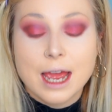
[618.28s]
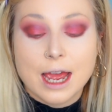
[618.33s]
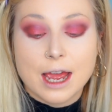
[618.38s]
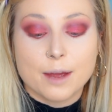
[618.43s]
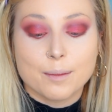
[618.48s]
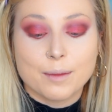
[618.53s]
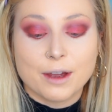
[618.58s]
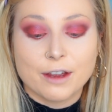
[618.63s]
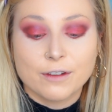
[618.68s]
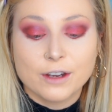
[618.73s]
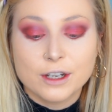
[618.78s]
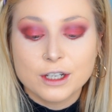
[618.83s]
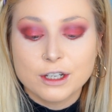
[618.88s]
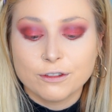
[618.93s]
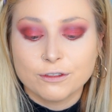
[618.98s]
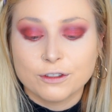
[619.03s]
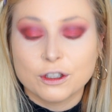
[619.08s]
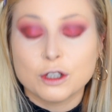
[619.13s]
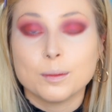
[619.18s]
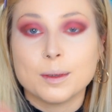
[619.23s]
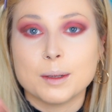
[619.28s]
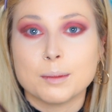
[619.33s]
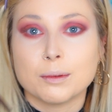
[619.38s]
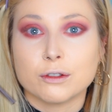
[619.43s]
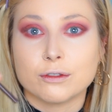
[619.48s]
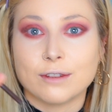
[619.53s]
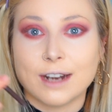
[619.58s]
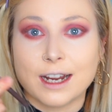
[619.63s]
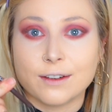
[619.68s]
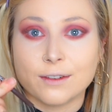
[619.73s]
I've heard a few
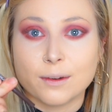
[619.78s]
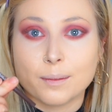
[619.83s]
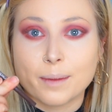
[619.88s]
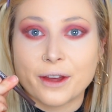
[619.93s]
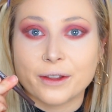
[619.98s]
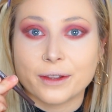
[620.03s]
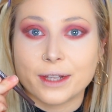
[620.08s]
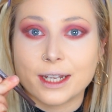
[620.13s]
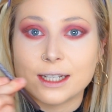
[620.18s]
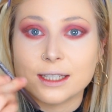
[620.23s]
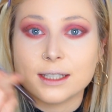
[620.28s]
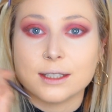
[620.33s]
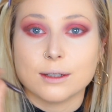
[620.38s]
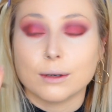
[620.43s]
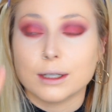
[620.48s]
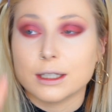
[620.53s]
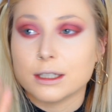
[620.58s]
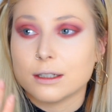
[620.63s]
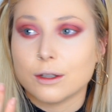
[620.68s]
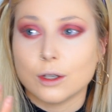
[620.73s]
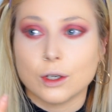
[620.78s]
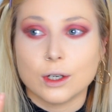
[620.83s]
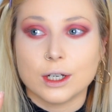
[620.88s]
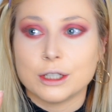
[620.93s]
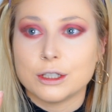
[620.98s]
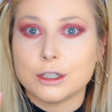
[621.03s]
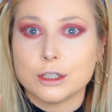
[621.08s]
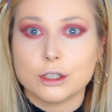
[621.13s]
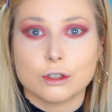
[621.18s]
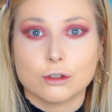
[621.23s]
people rave about this, so I thought
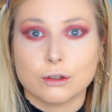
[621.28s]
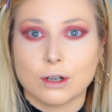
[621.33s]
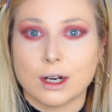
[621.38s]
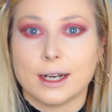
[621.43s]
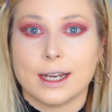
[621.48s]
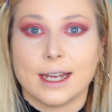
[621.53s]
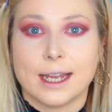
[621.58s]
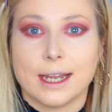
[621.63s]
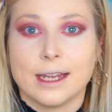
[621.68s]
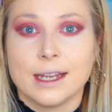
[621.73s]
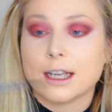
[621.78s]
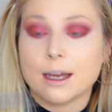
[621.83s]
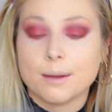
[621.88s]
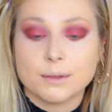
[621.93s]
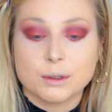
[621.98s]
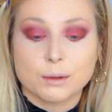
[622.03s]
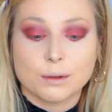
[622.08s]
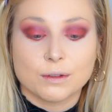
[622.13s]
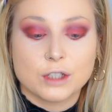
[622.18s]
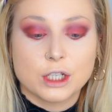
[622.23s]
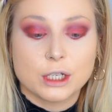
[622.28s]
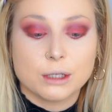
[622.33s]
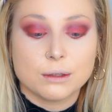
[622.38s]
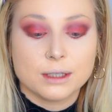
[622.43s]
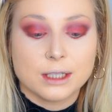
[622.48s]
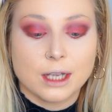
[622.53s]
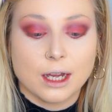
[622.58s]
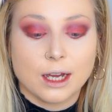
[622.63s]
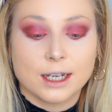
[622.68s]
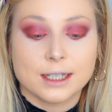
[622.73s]
I'd just try it. It comes with two
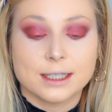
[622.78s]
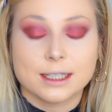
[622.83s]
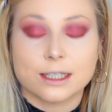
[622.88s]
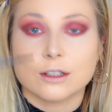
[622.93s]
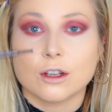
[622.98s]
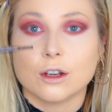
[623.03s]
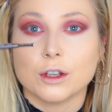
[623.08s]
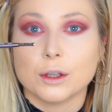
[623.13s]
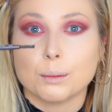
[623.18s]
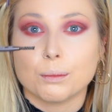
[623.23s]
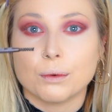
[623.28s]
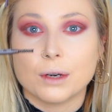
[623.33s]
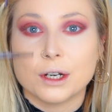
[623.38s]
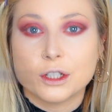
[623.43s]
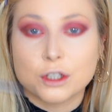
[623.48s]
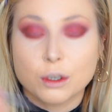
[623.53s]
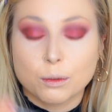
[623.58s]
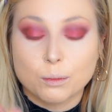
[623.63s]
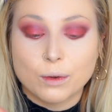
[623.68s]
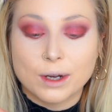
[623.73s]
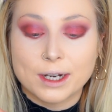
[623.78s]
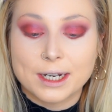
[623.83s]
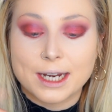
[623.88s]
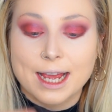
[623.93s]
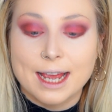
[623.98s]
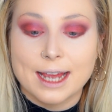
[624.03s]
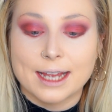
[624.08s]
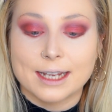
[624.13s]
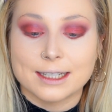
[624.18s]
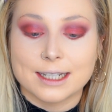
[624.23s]
sides. It's got the brush on one
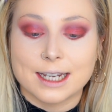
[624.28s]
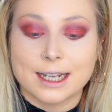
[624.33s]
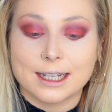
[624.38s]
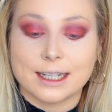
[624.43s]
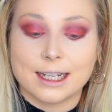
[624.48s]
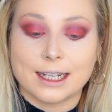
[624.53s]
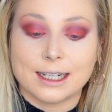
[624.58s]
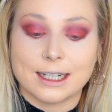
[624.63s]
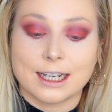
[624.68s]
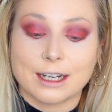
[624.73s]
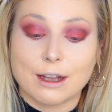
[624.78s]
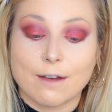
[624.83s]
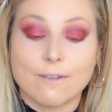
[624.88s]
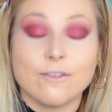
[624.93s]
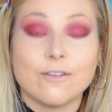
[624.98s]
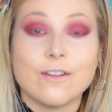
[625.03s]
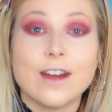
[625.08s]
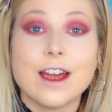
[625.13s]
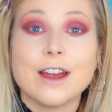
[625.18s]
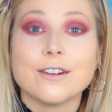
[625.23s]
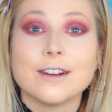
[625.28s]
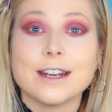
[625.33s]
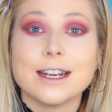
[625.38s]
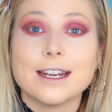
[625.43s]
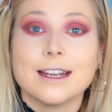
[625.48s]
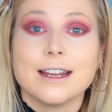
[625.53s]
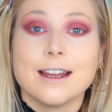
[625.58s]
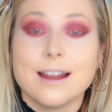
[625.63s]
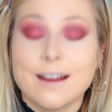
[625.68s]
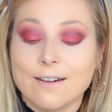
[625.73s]
end and then like a
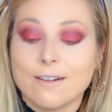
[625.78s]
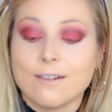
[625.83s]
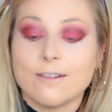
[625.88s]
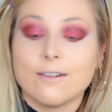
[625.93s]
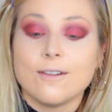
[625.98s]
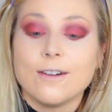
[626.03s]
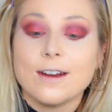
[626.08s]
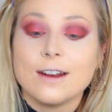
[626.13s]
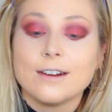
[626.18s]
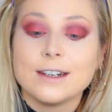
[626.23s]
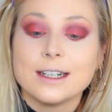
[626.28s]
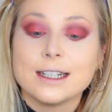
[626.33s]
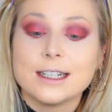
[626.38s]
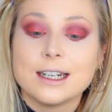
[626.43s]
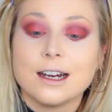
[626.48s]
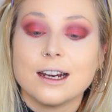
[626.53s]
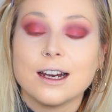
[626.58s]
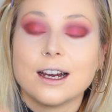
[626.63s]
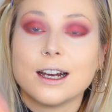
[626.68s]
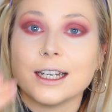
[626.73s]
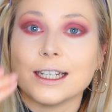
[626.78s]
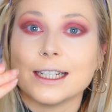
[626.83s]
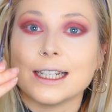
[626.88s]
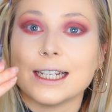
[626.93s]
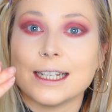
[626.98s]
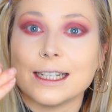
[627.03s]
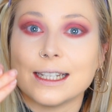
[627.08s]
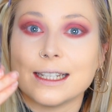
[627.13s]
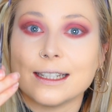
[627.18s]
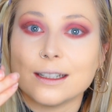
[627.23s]
very
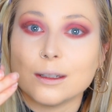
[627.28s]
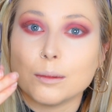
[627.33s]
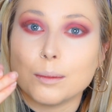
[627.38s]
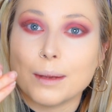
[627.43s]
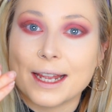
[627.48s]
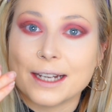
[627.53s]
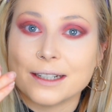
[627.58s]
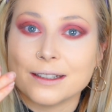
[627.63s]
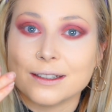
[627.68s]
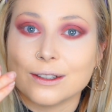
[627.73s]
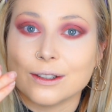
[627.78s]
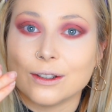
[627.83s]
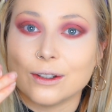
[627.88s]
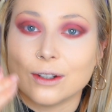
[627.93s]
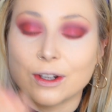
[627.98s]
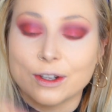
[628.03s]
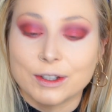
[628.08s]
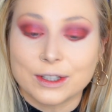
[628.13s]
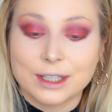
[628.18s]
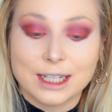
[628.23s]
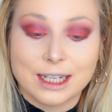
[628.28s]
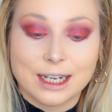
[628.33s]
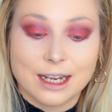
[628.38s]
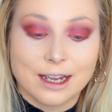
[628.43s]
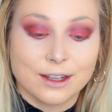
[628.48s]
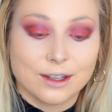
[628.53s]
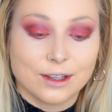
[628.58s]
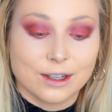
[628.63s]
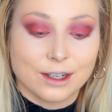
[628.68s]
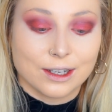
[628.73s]
tiny little pencil on the
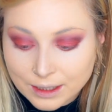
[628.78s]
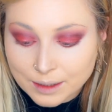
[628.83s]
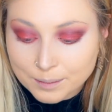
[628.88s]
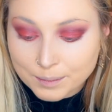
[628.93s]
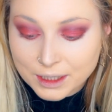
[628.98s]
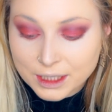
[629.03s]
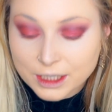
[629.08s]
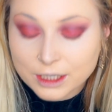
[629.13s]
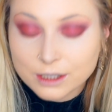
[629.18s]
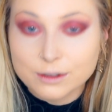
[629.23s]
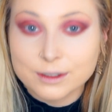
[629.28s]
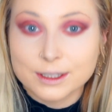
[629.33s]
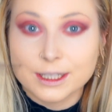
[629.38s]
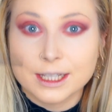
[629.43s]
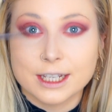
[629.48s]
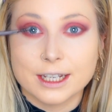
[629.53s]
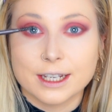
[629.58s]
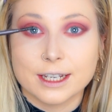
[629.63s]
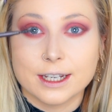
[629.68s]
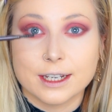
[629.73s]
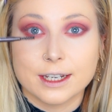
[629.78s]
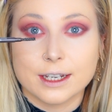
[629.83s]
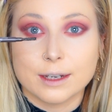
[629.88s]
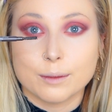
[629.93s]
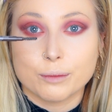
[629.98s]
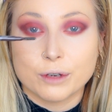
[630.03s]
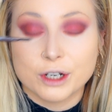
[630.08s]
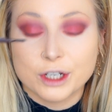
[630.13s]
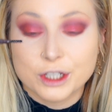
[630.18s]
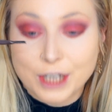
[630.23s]
other. I'm going to use the
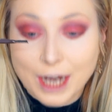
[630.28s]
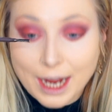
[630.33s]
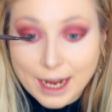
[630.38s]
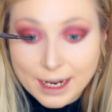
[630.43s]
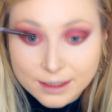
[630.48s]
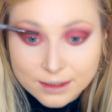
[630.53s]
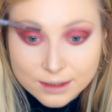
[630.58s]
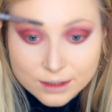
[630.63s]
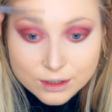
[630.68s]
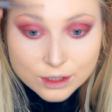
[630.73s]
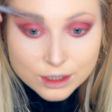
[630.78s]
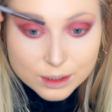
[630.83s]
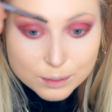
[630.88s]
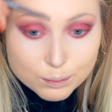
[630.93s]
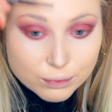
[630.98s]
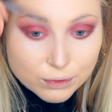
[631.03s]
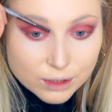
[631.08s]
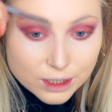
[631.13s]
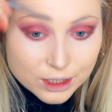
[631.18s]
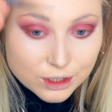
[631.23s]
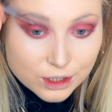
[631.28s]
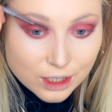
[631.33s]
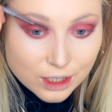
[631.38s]
brush end to just brush